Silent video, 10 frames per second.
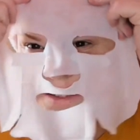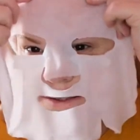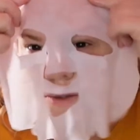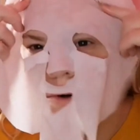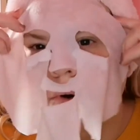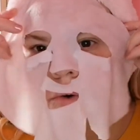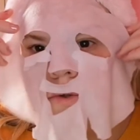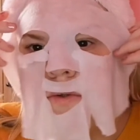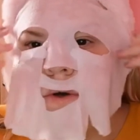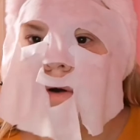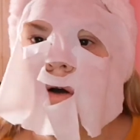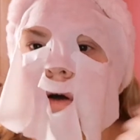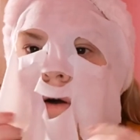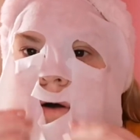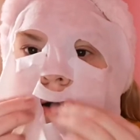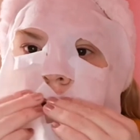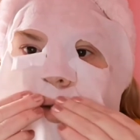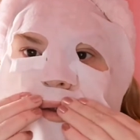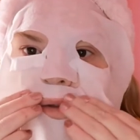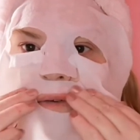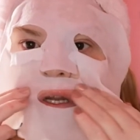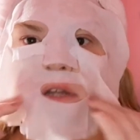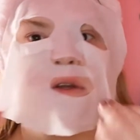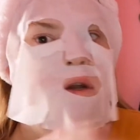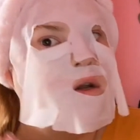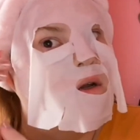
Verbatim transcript: it's so cold. Oh, that's freezing.